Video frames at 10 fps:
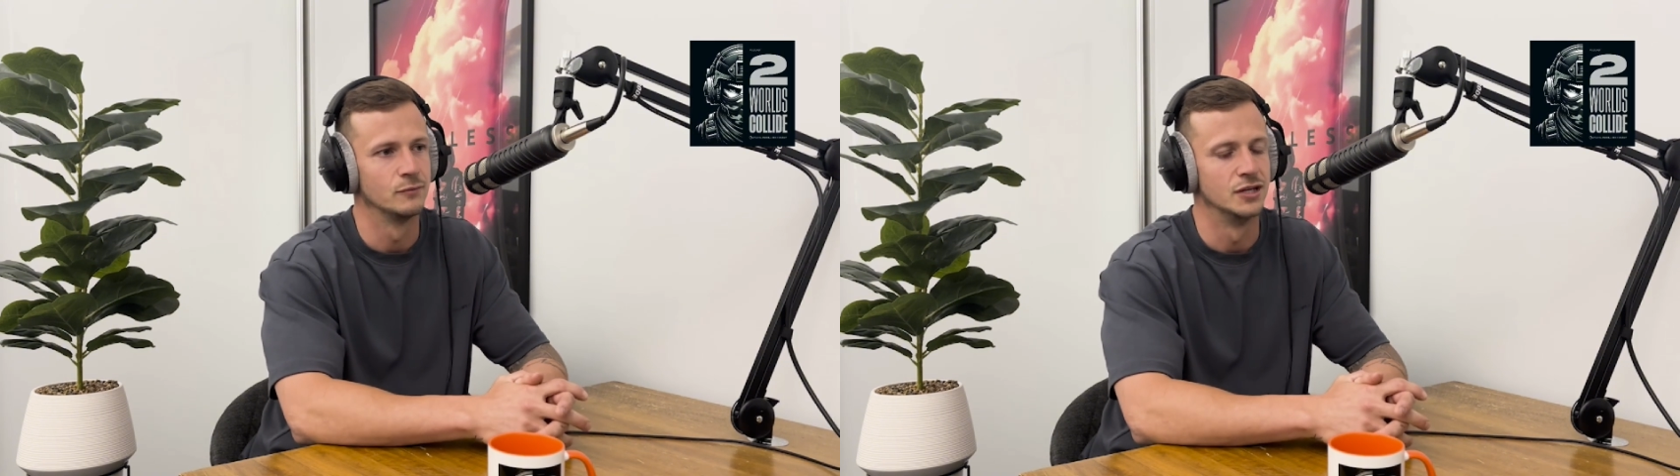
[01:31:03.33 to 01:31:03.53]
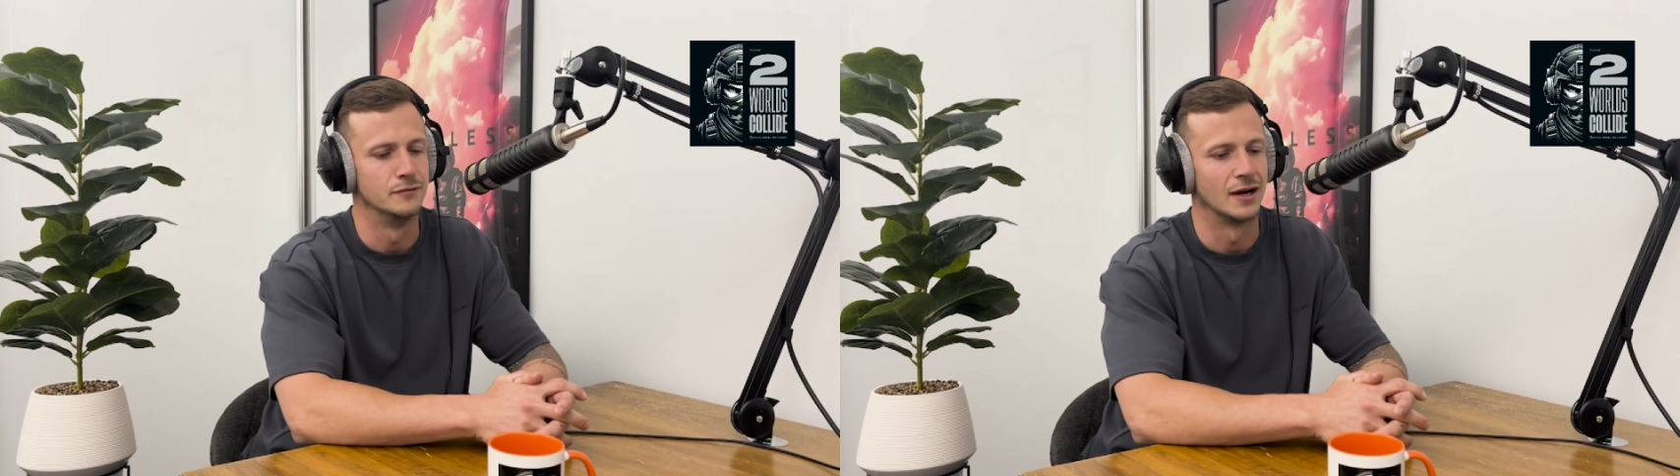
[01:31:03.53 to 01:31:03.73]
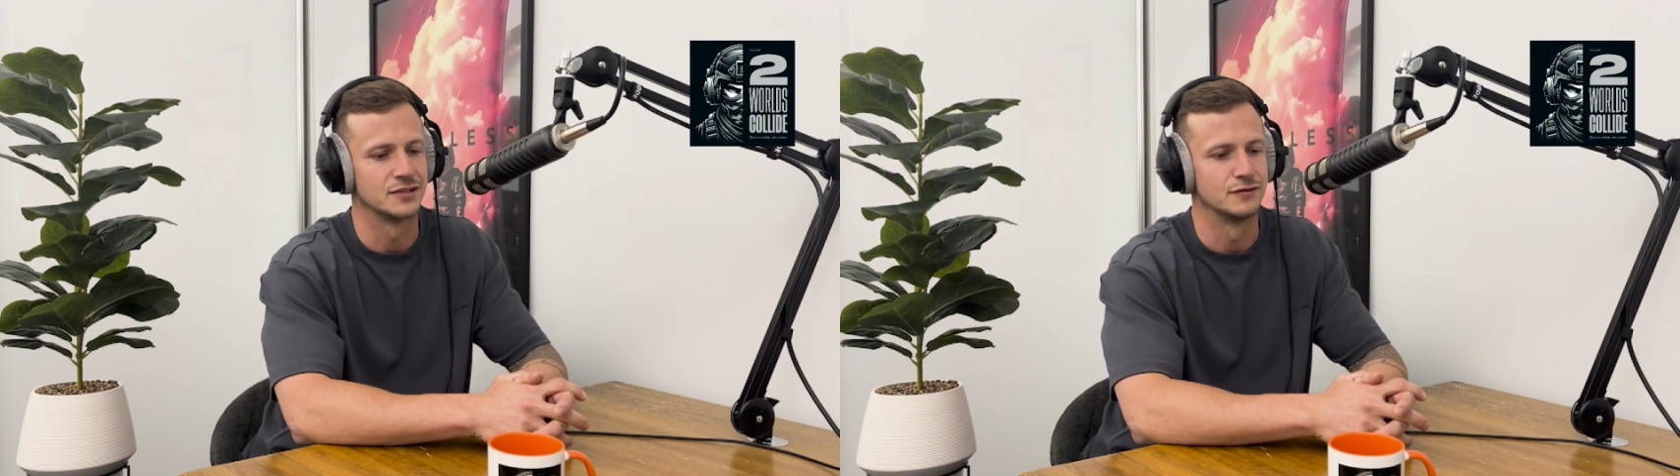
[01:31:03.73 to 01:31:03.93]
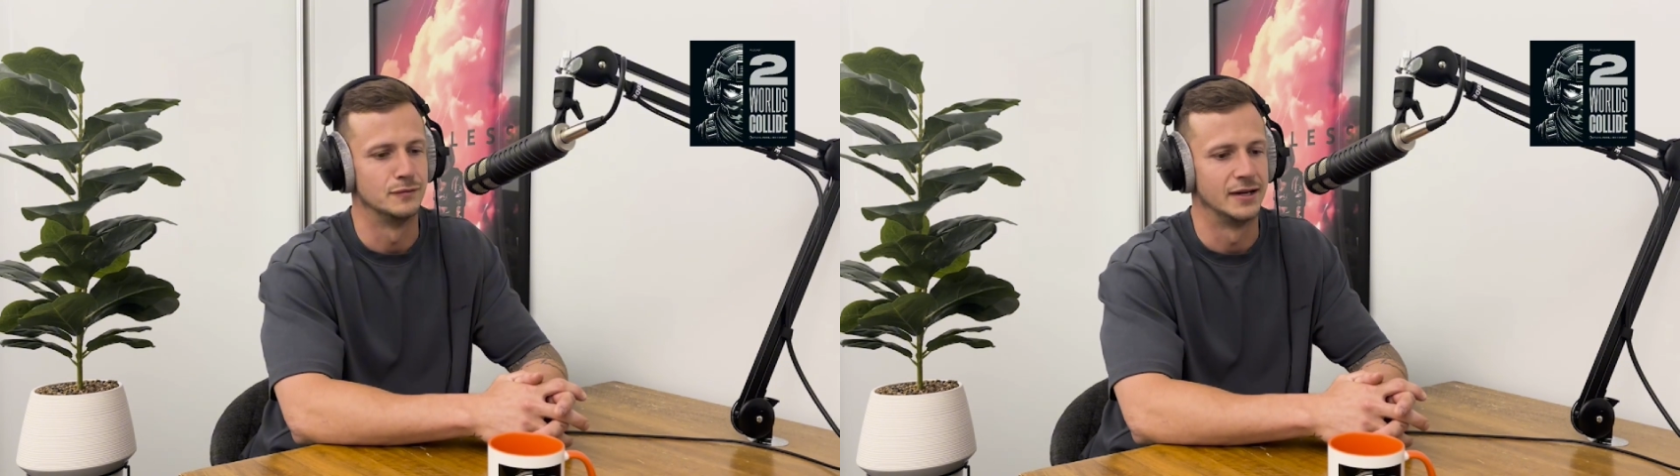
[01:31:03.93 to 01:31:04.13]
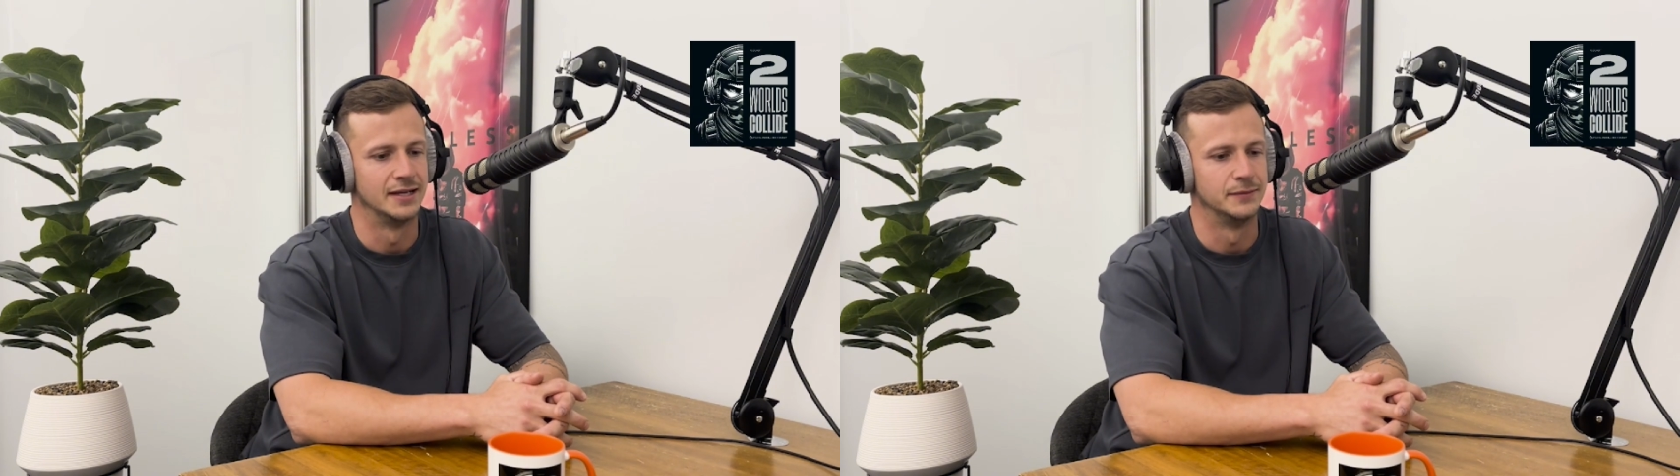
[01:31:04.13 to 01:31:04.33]
pretty much
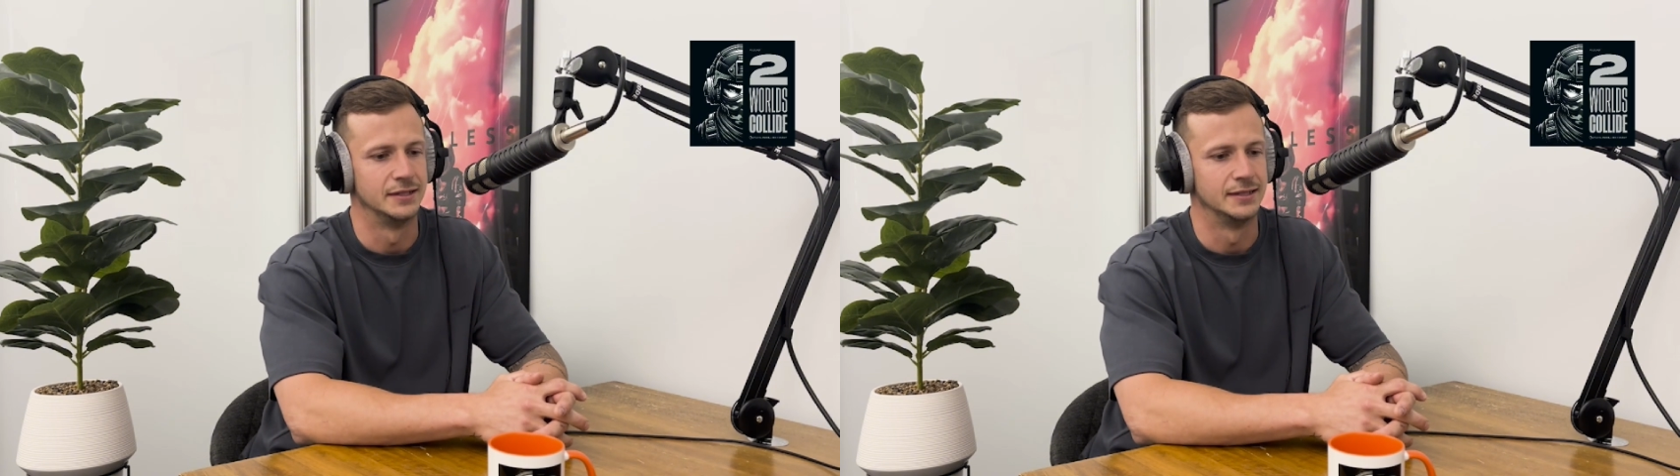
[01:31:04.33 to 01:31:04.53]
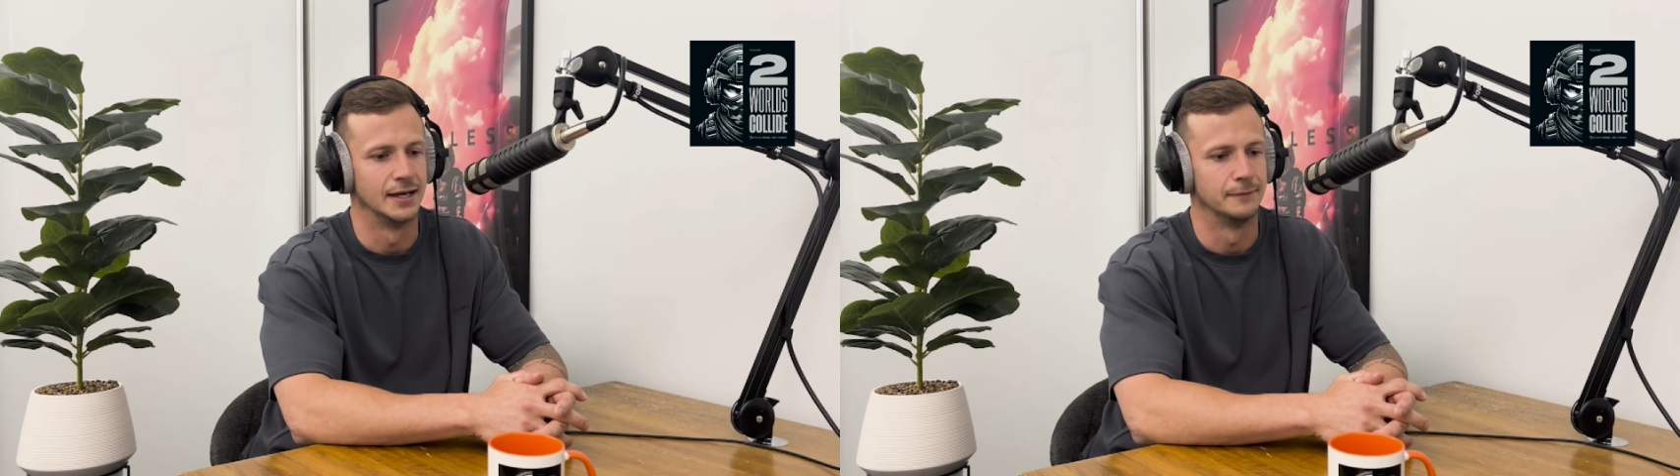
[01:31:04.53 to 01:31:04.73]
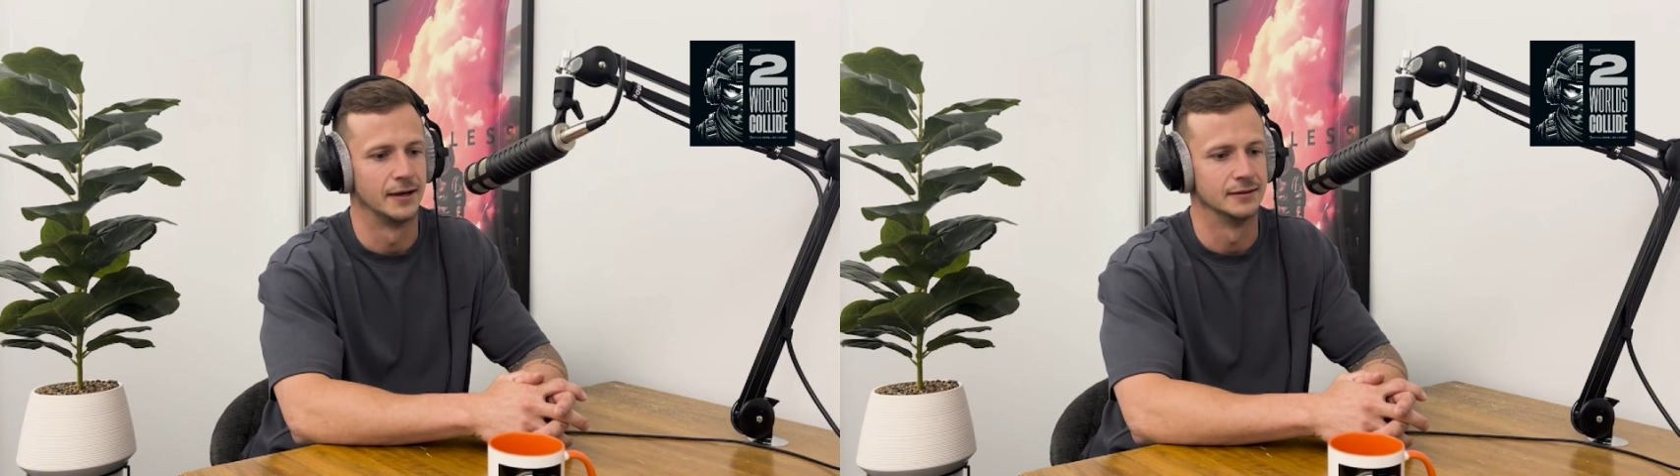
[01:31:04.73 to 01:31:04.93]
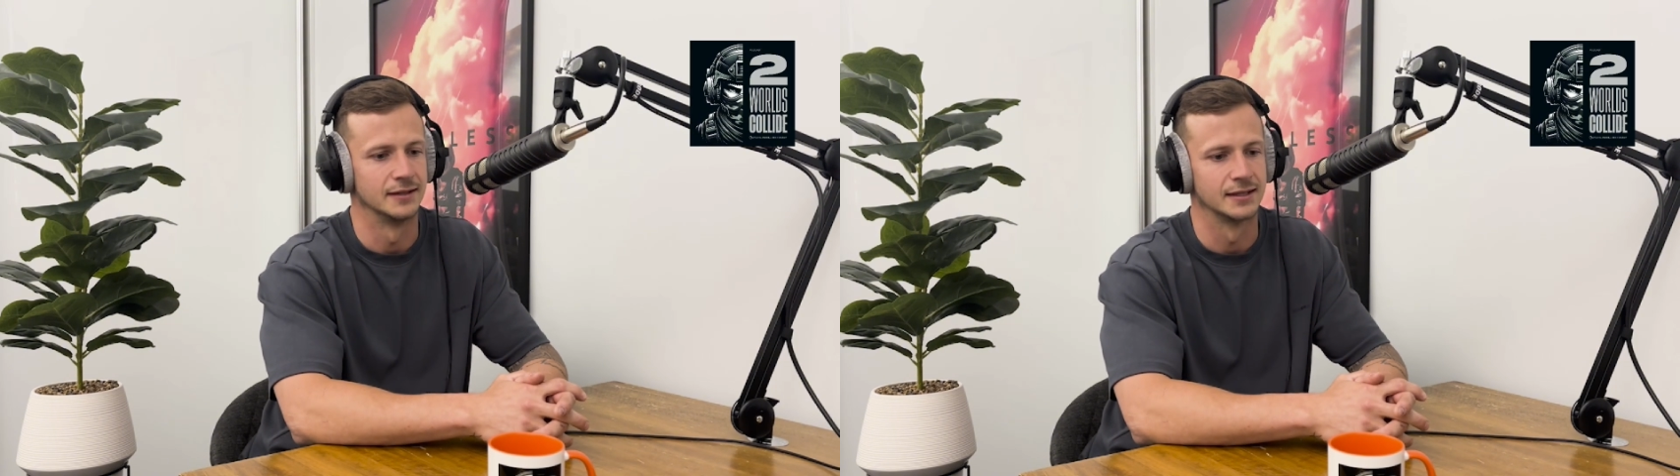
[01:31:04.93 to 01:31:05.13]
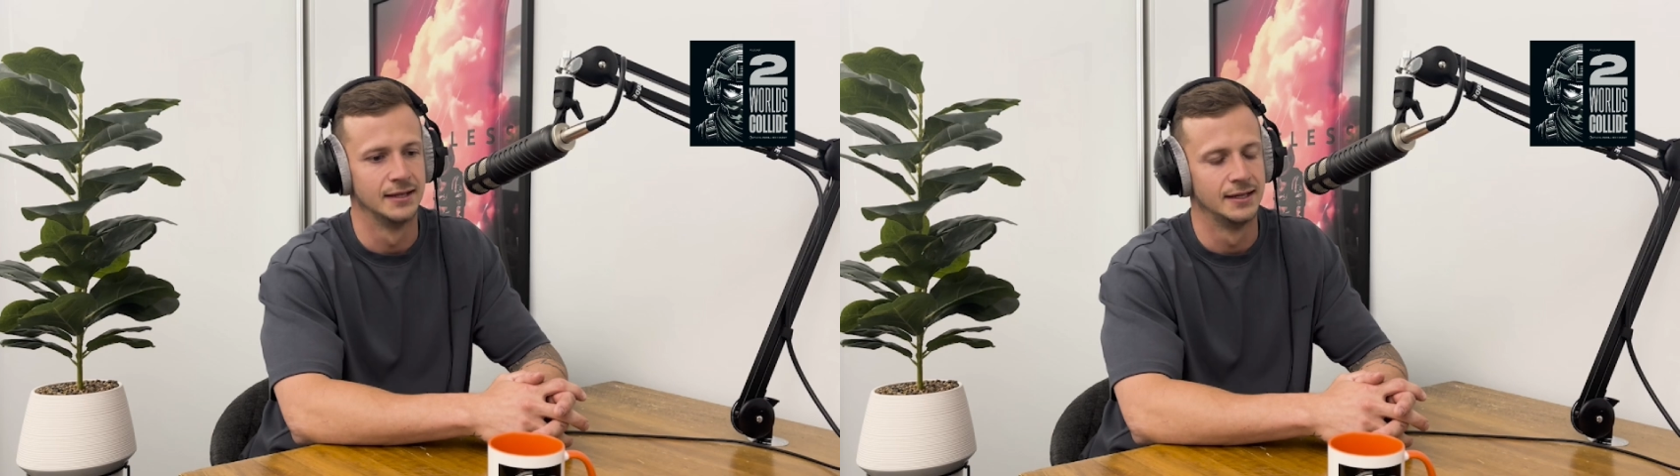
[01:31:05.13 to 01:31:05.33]
for me, mate,
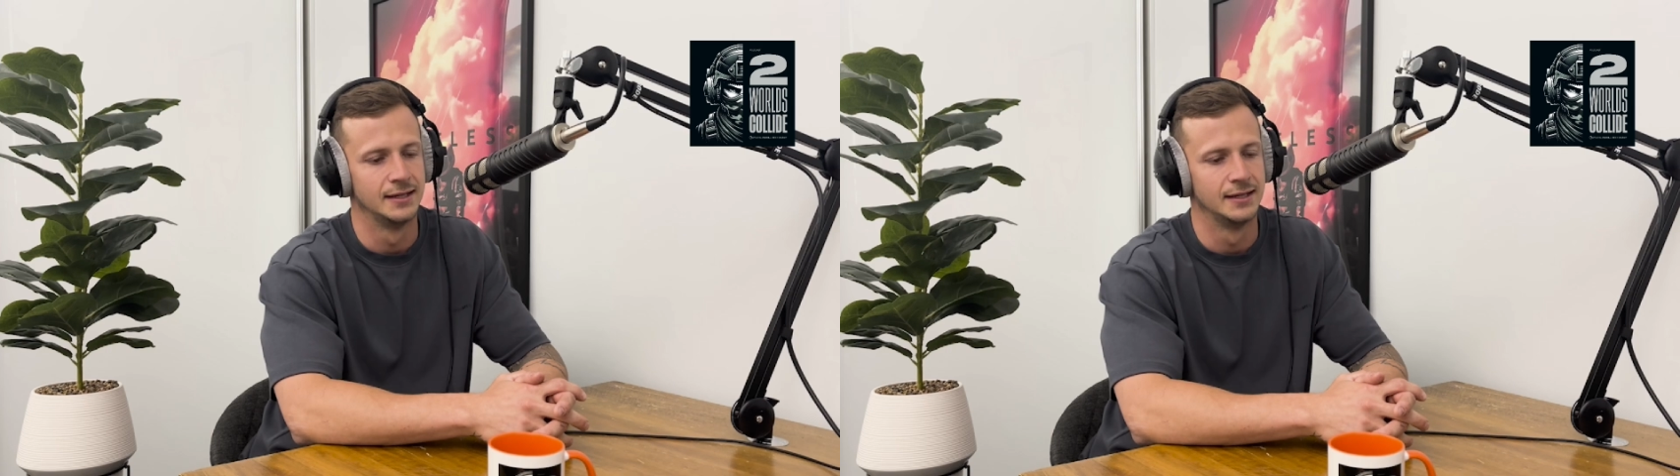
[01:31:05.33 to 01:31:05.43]
like,